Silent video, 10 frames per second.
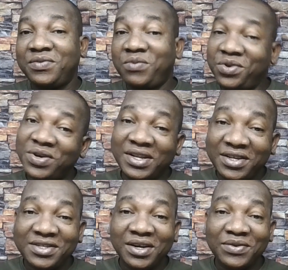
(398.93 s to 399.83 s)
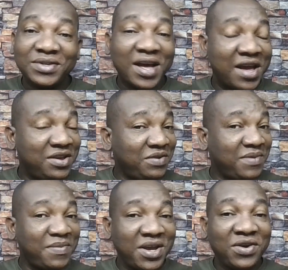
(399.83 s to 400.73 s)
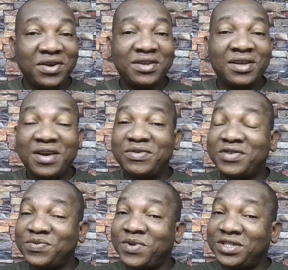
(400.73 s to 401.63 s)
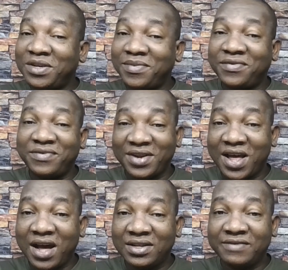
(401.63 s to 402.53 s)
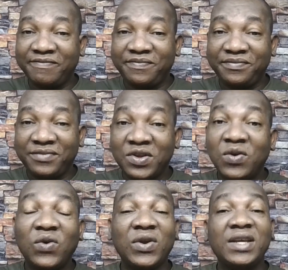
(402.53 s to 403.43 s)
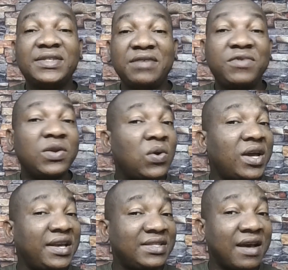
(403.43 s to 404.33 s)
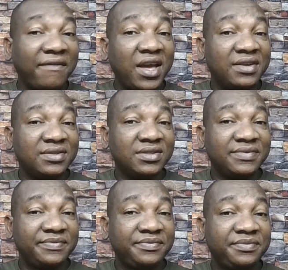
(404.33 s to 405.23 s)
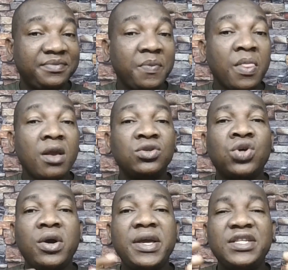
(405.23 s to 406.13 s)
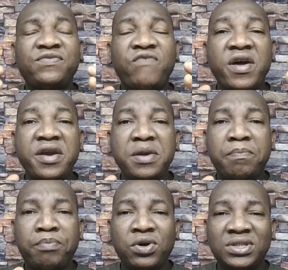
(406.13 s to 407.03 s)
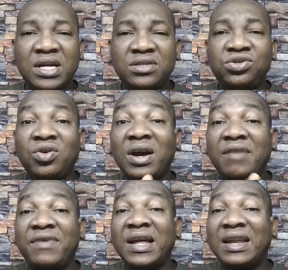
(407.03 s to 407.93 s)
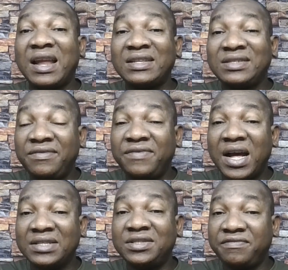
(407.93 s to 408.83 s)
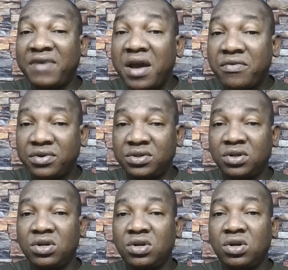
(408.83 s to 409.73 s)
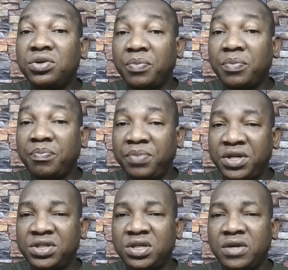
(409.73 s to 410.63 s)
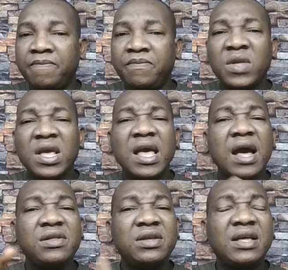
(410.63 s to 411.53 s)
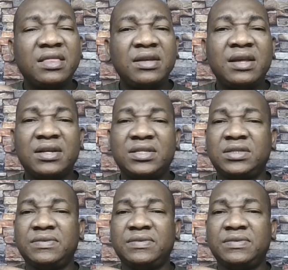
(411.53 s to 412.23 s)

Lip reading: with your details, and you may be held responsible for that unless if the law intervenes. So it's very important you have an active antivirus on your PC. Another thing that